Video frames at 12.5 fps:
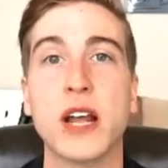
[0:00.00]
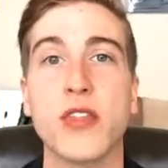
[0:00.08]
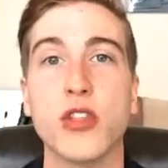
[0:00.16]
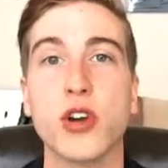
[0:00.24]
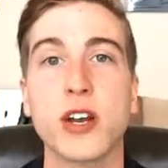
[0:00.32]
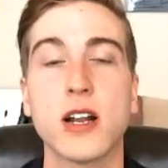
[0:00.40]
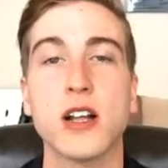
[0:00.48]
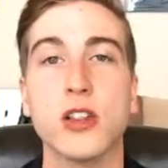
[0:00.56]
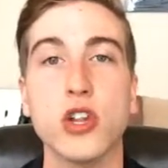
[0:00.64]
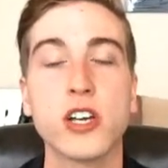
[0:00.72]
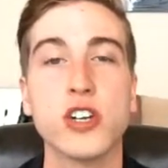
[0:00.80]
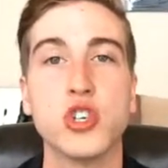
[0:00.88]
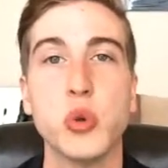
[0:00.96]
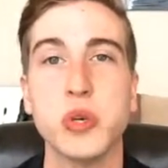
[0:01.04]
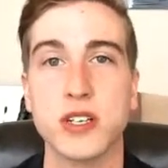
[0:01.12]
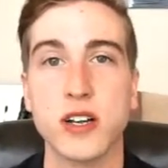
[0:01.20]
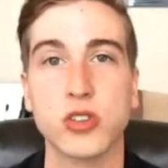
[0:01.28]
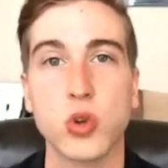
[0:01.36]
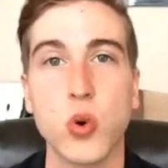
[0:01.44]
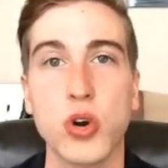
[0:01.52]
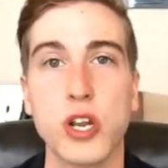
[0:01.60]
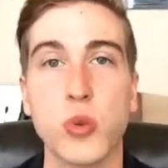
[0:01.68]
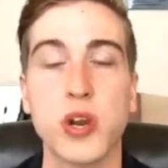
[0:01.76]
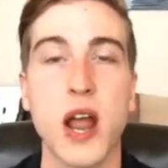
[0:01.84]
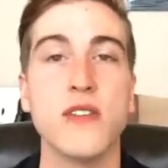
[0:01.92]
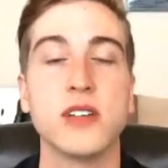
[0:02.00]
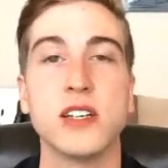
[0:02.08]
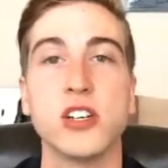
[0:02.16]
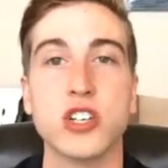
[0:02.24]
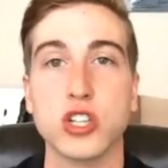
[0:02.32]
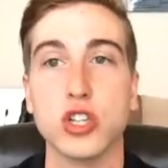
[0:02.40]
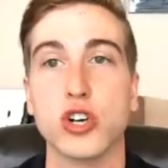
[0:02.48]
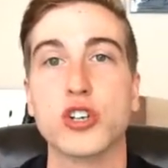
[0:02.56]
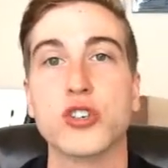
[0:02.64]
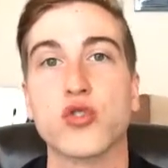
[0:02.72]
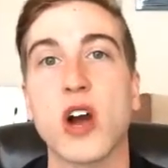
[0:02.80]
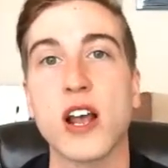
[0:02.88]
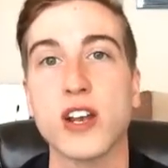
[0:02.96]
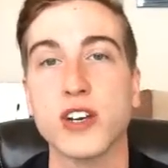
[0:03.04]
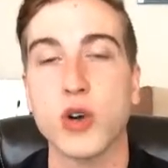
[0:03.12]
And they're going to look at you as an authority when everything just looks right.